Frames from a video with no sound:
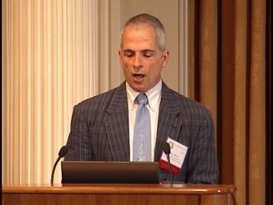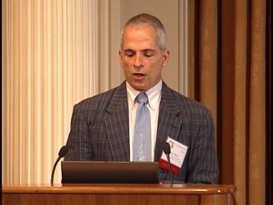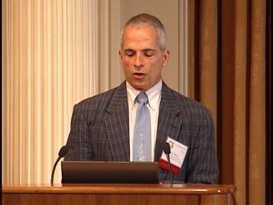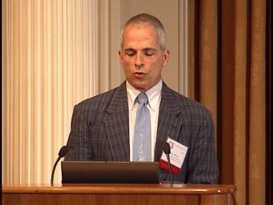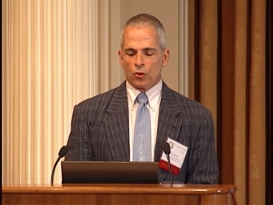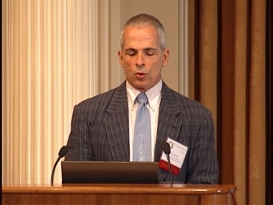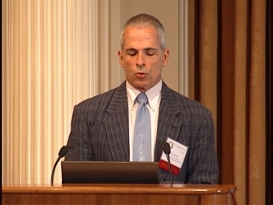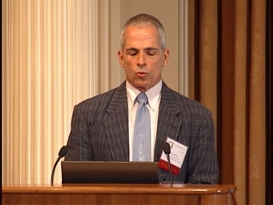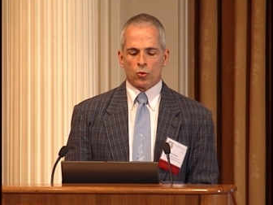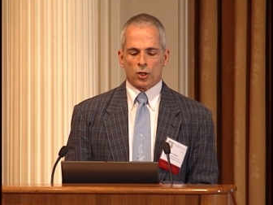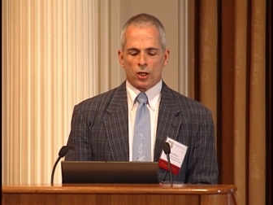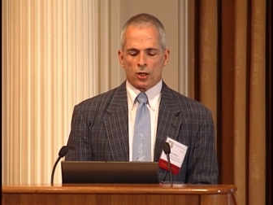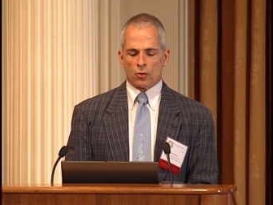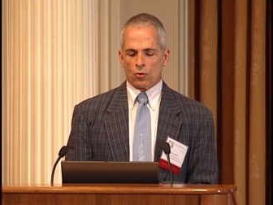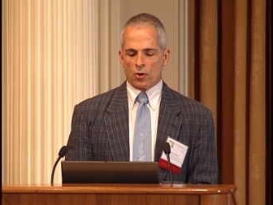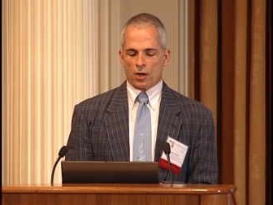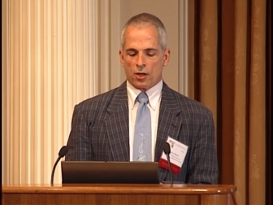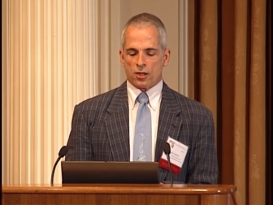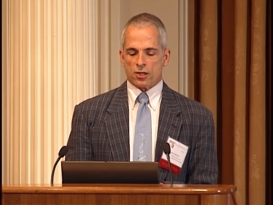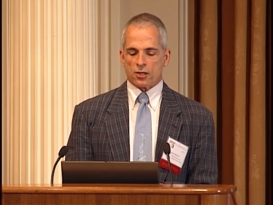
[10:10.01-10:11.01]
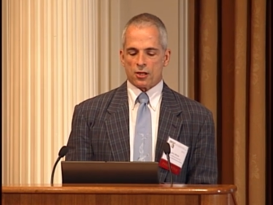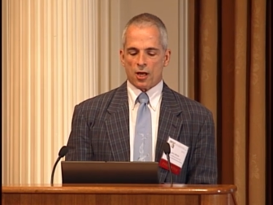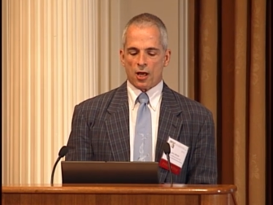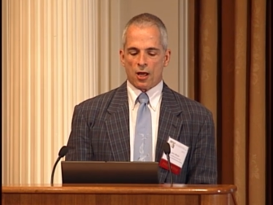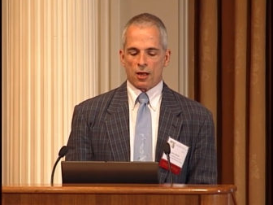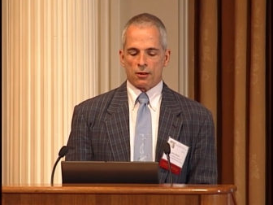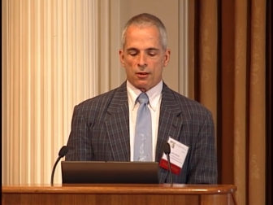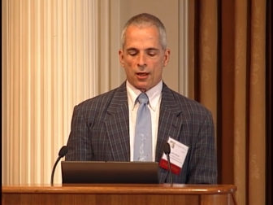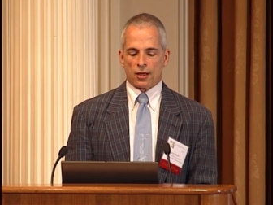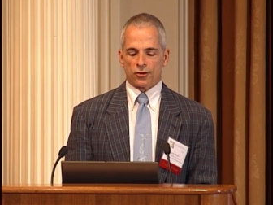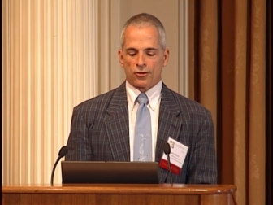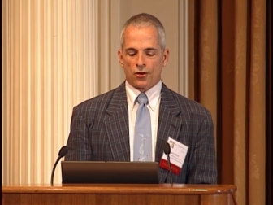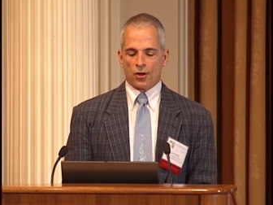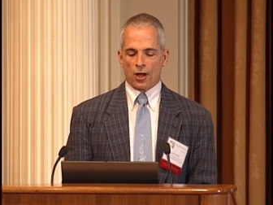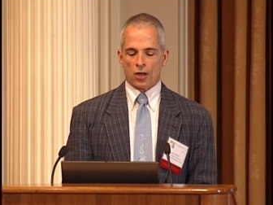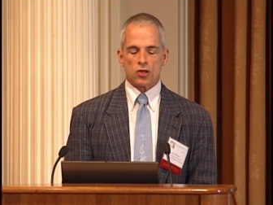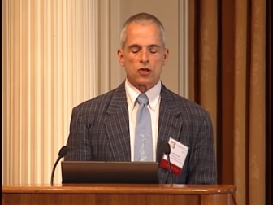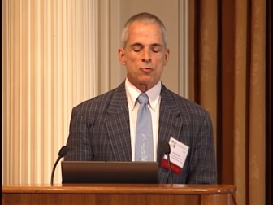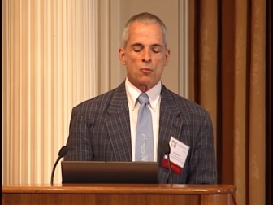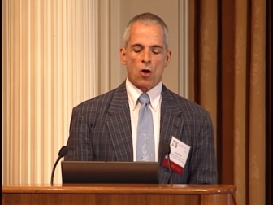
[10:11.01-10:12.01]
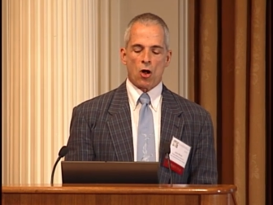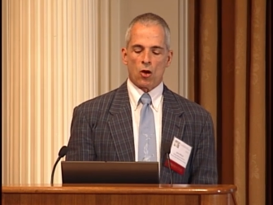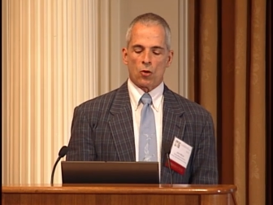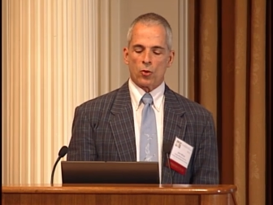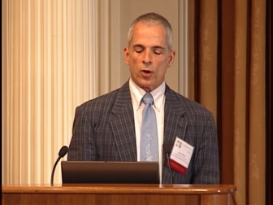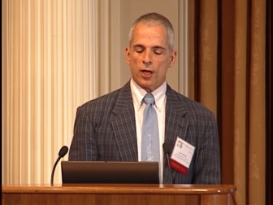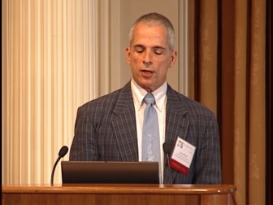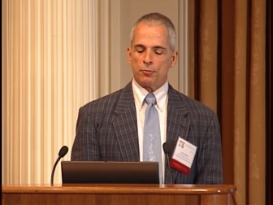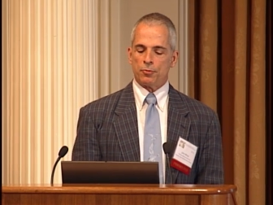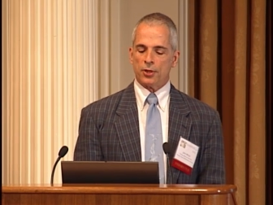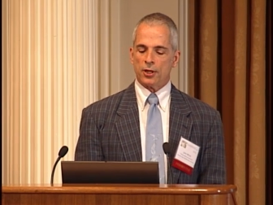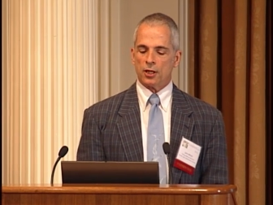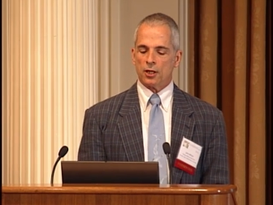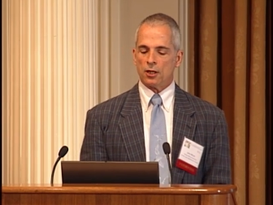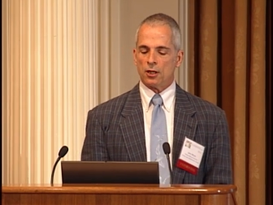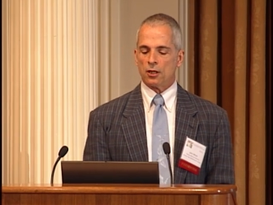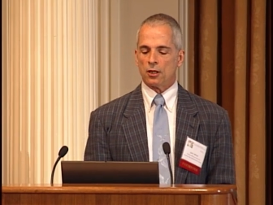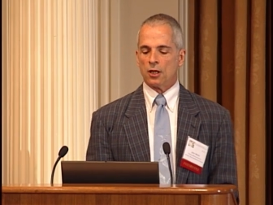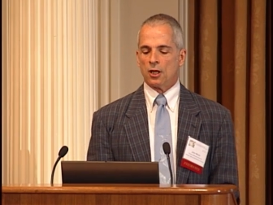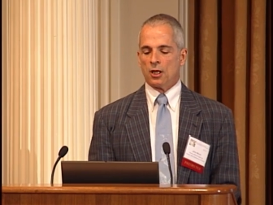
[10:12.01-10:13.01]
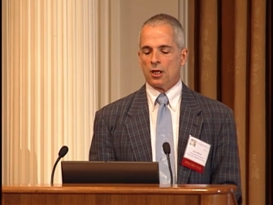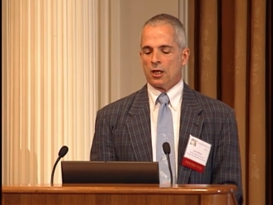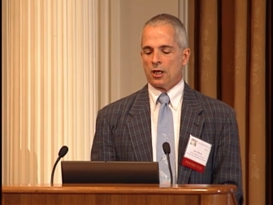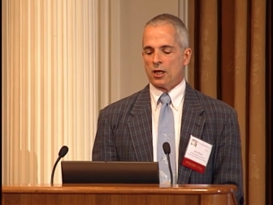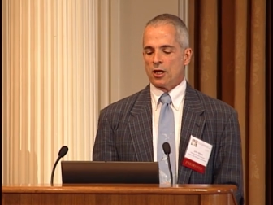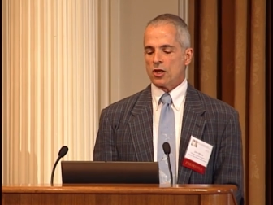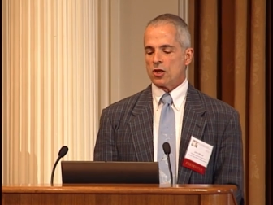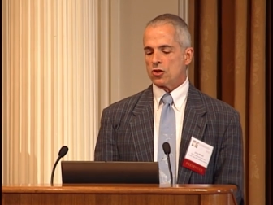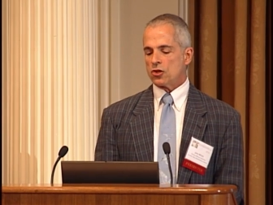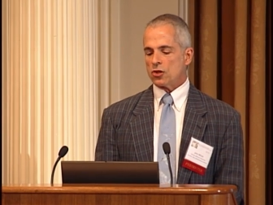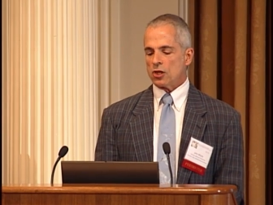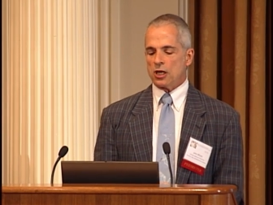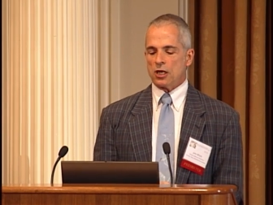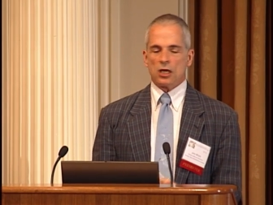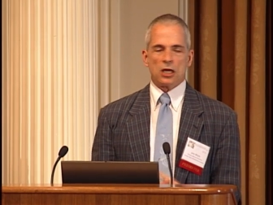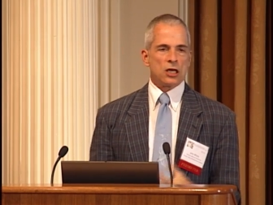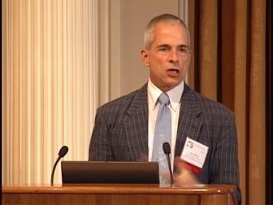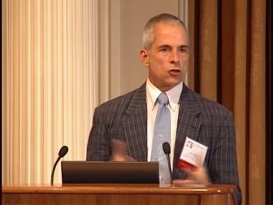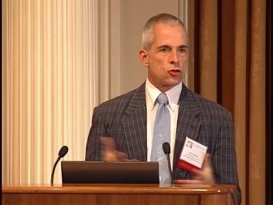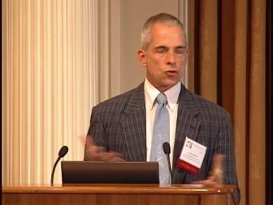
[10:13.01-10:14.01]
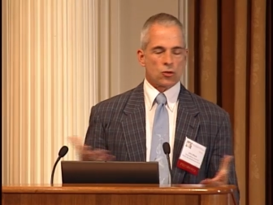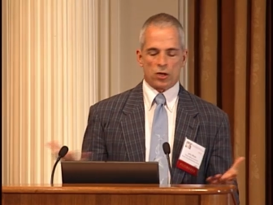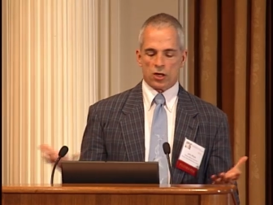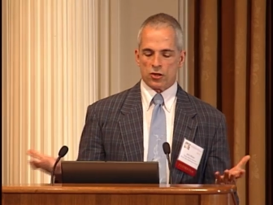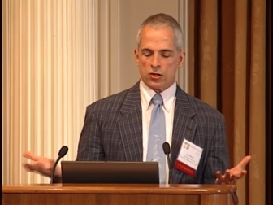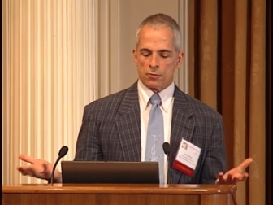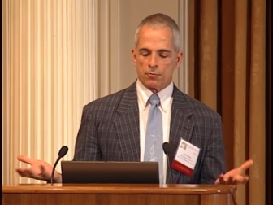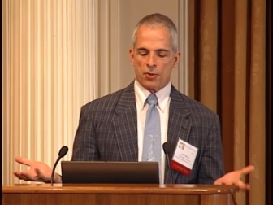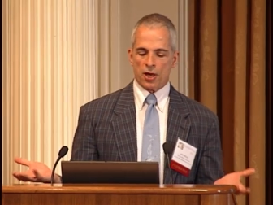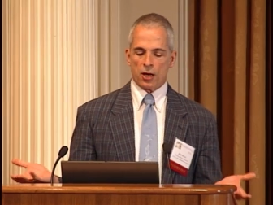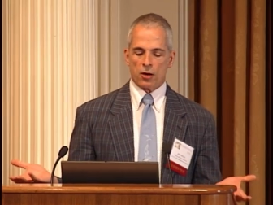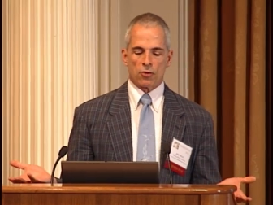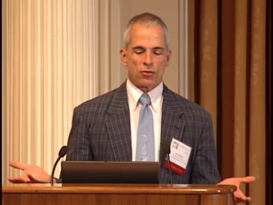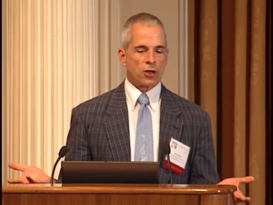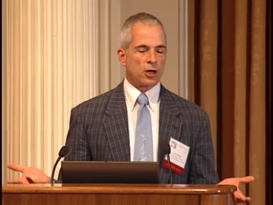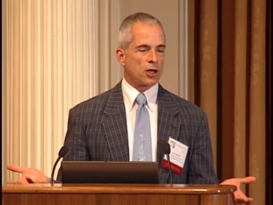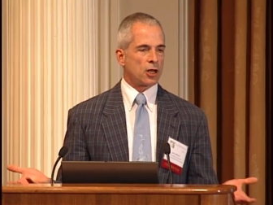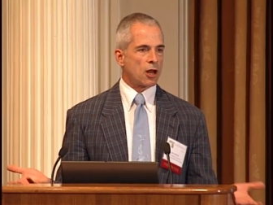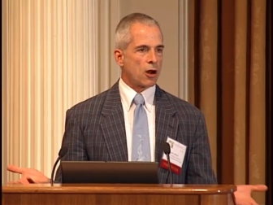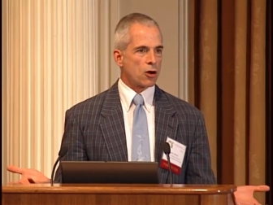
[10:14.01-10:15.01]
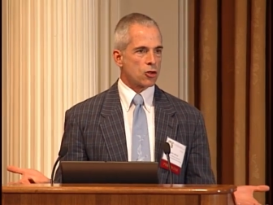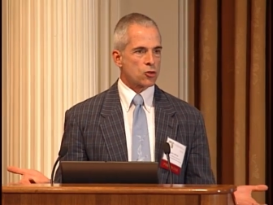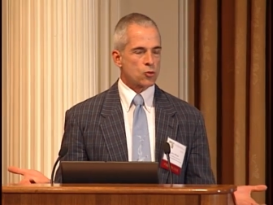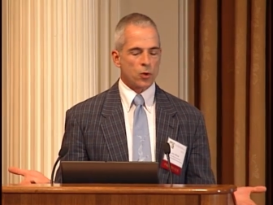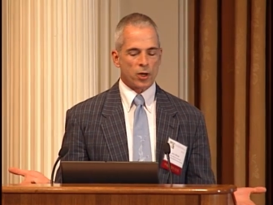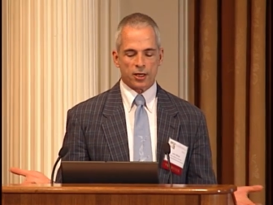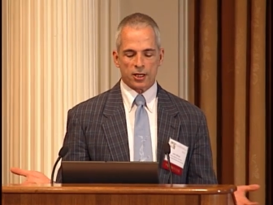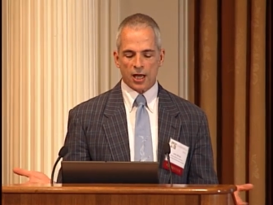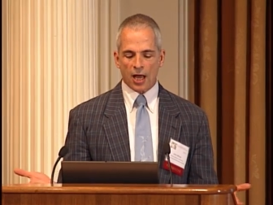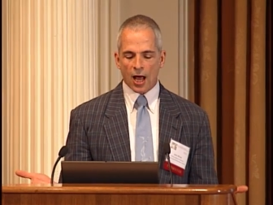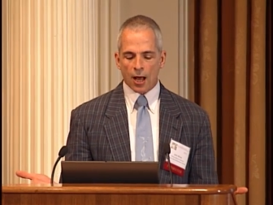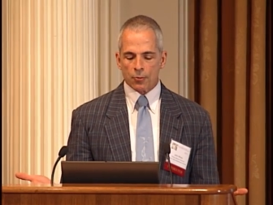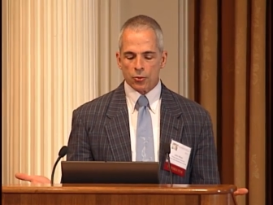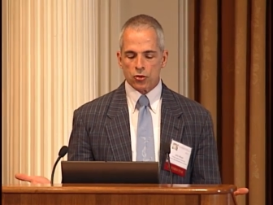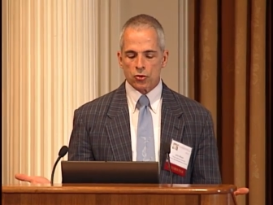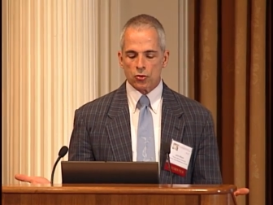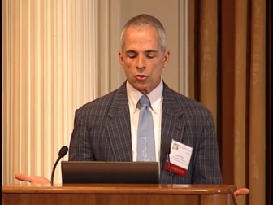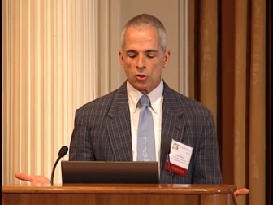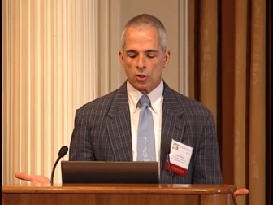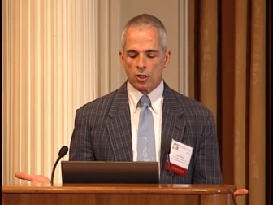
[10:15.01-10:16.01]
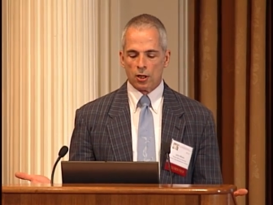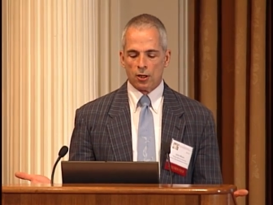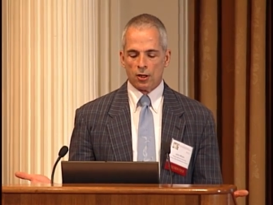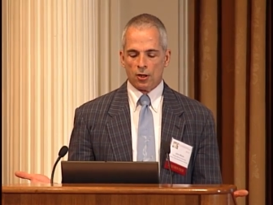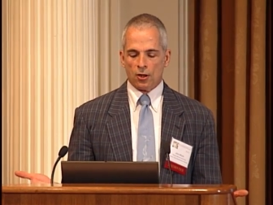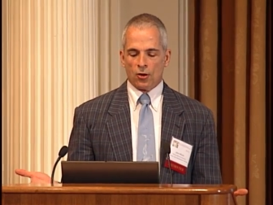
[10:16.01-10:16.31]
Do we really want to say that a small red pill is or isn't better than a large white capsule?